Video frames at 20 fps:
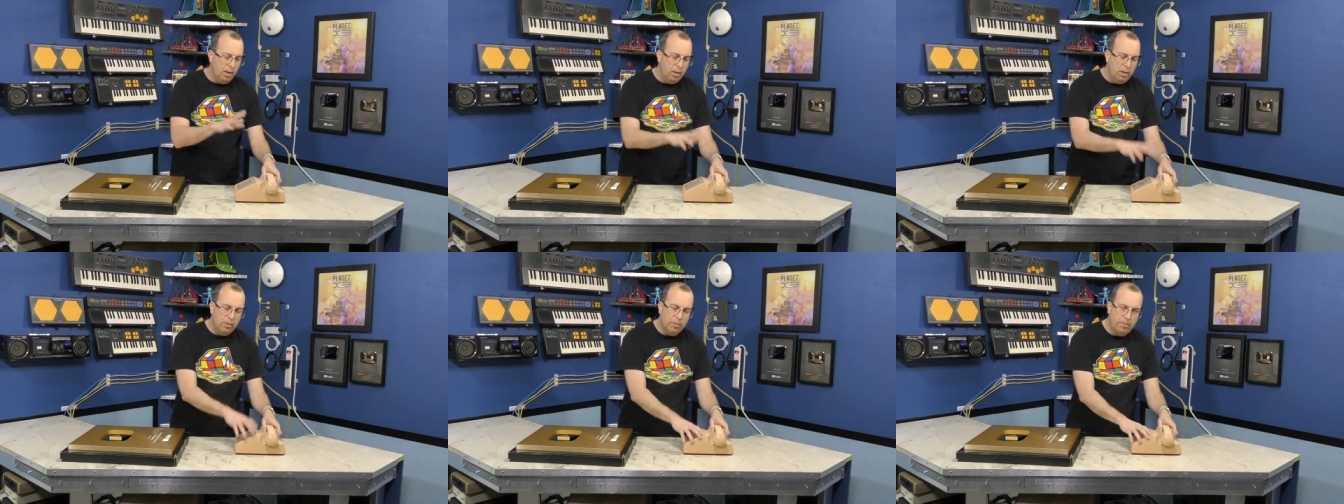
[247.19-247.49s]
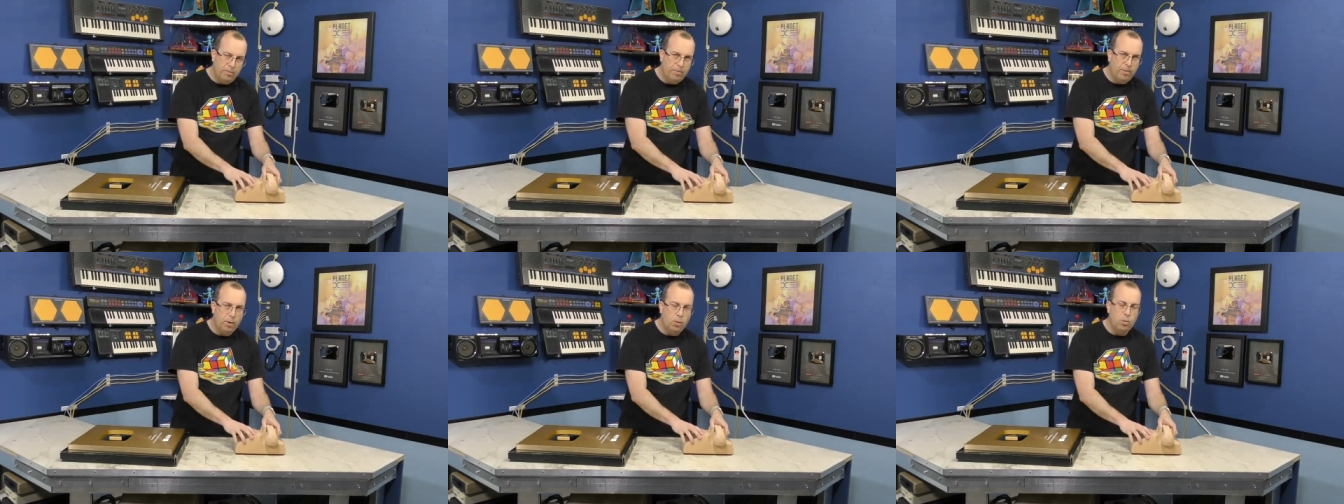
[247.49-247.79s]
your
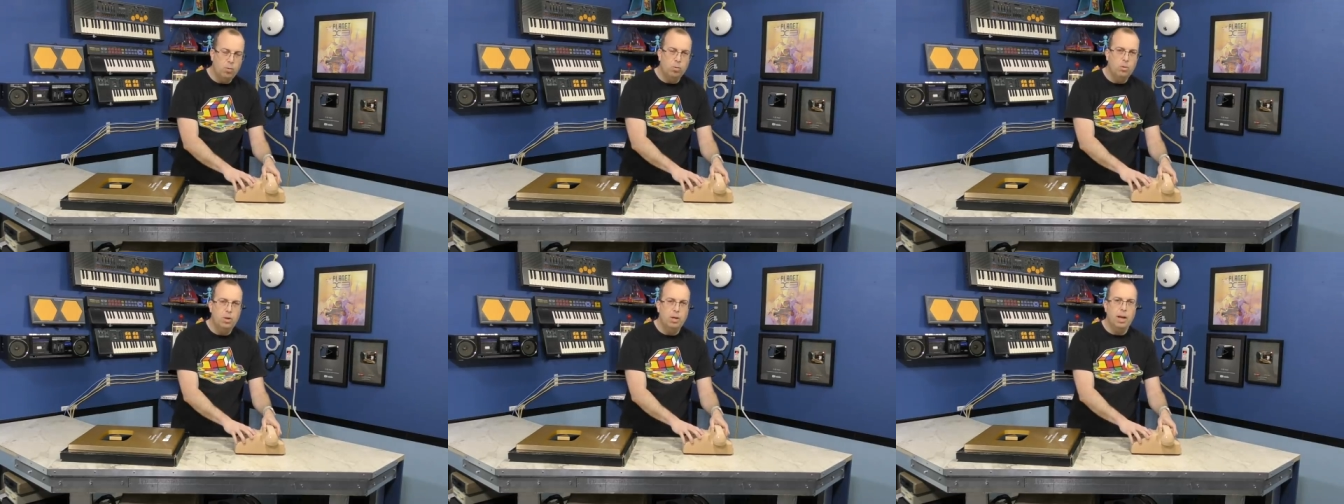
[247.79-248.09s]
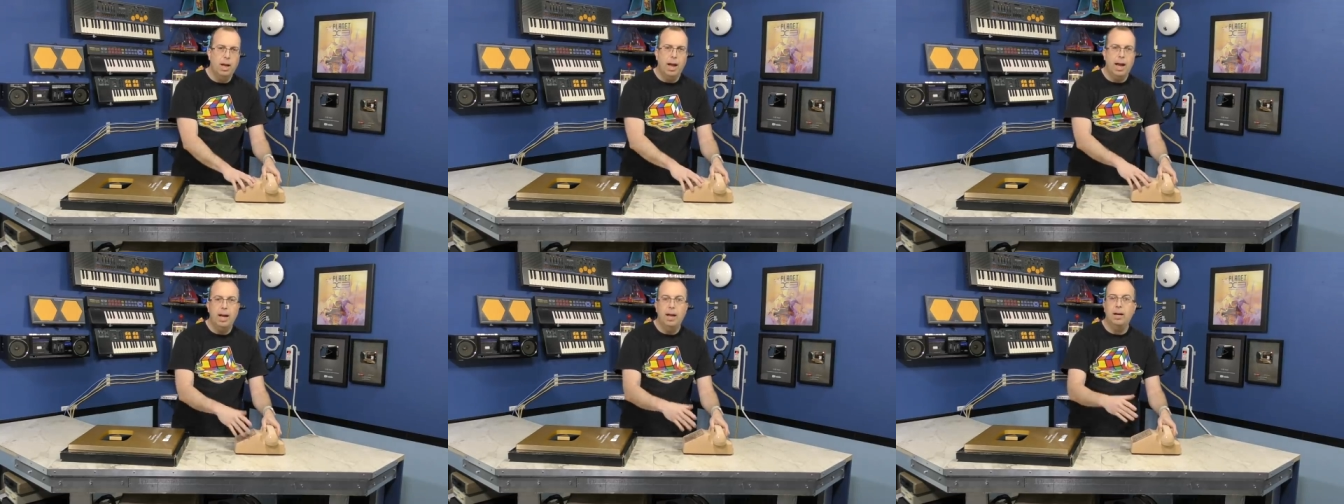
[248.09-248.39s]

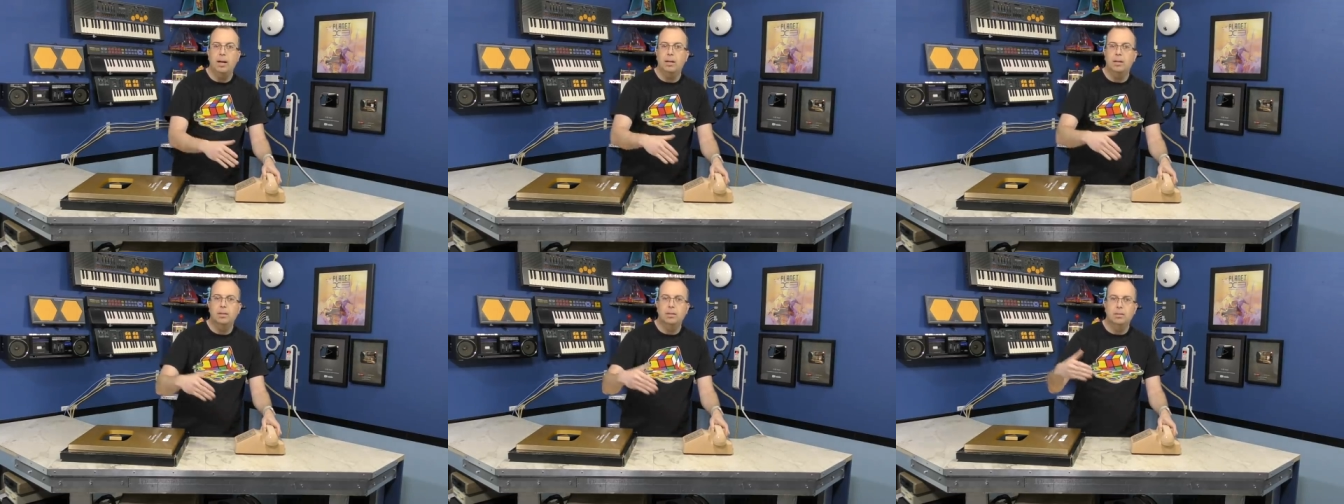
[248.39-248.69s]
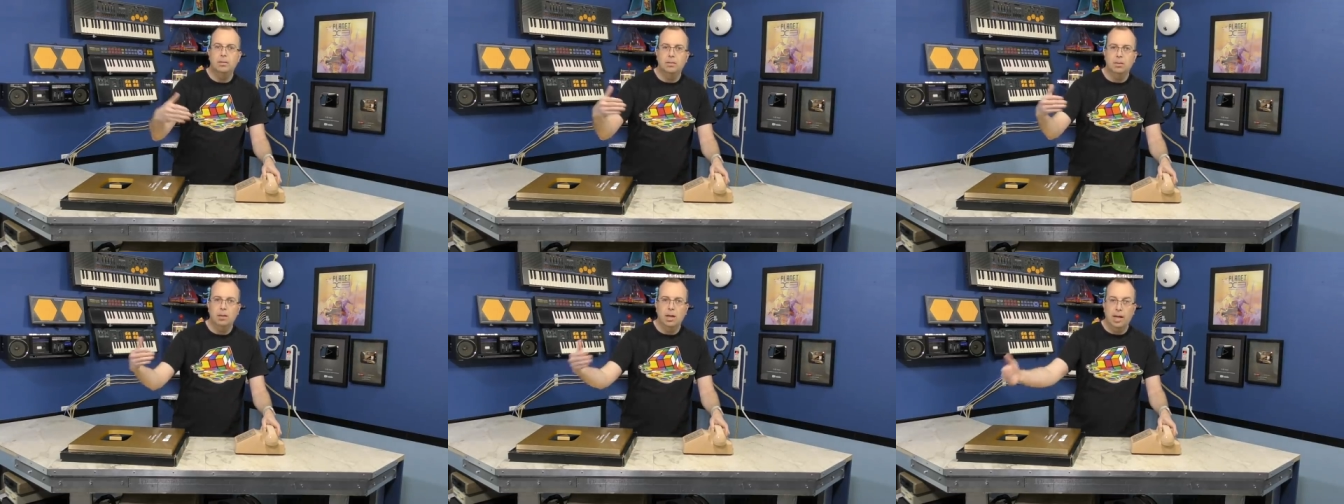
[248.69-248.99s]
phone
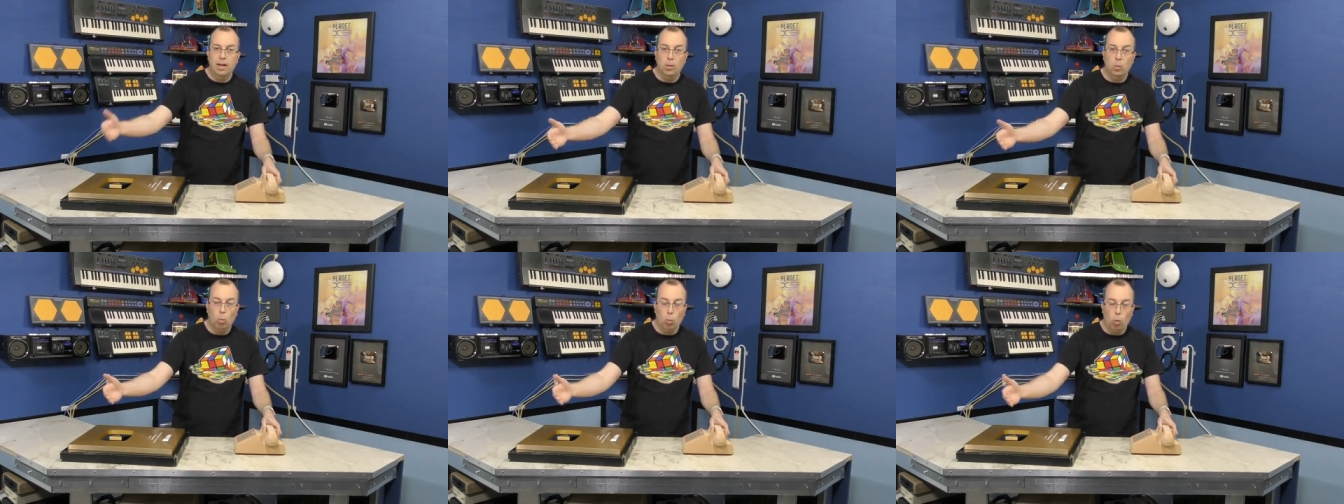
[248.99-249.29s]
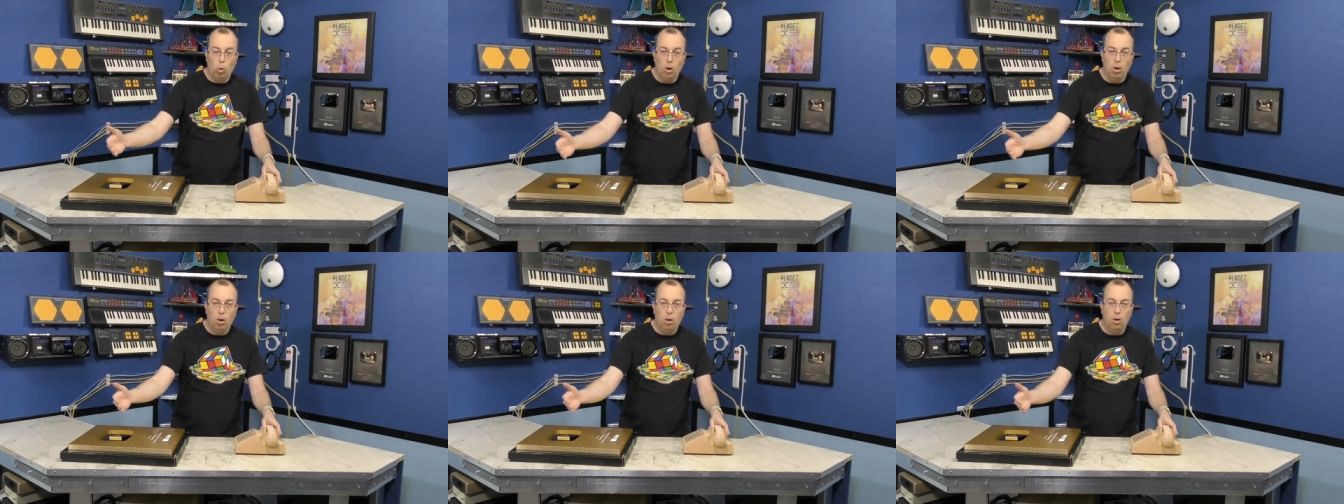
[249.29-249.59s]
and and the
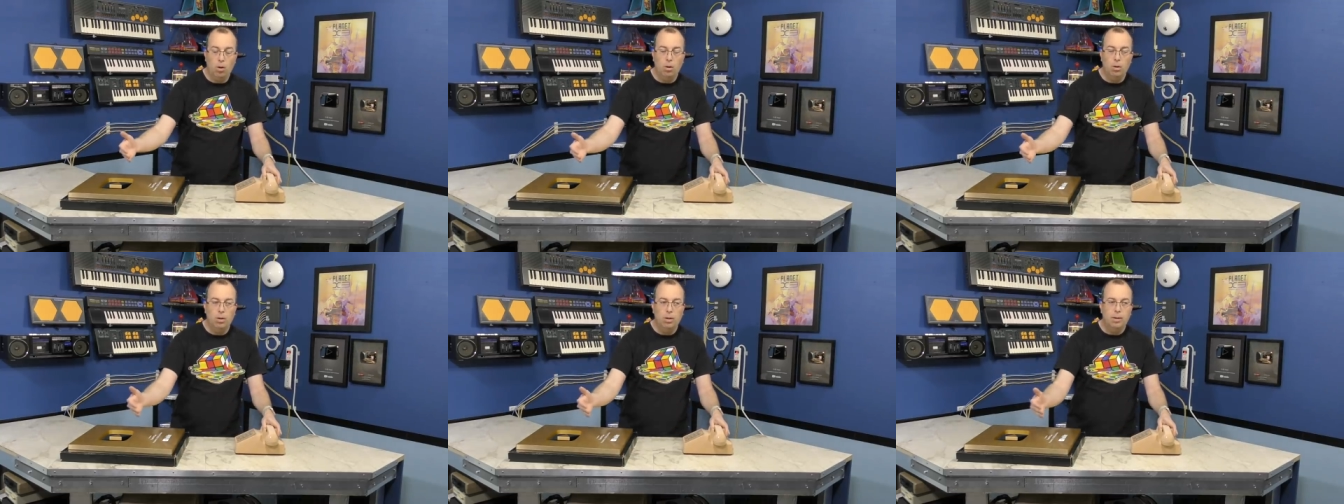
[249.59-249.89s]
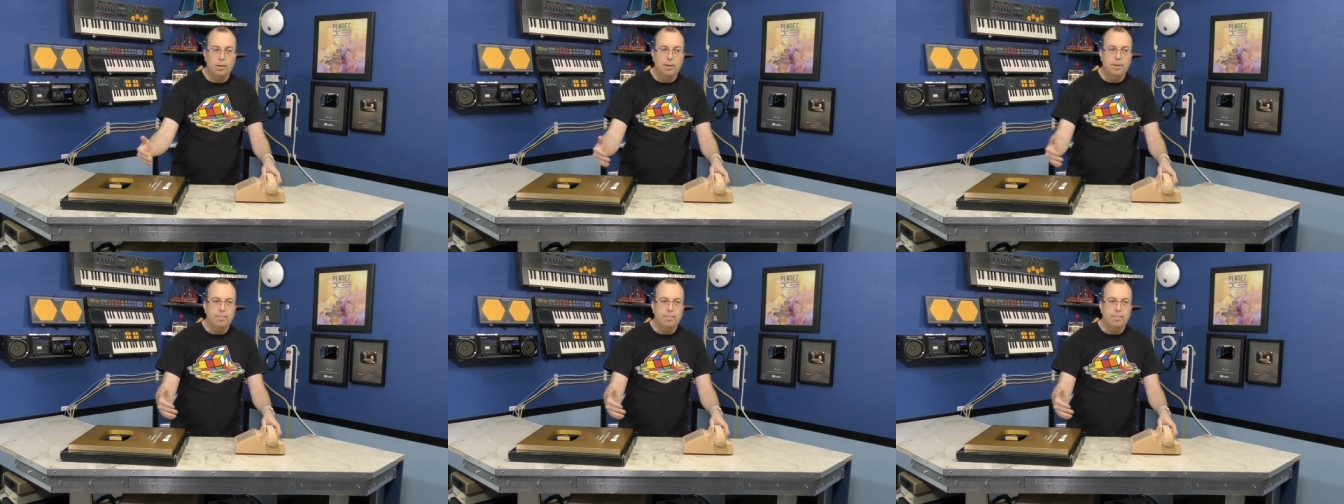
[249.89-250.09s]
wall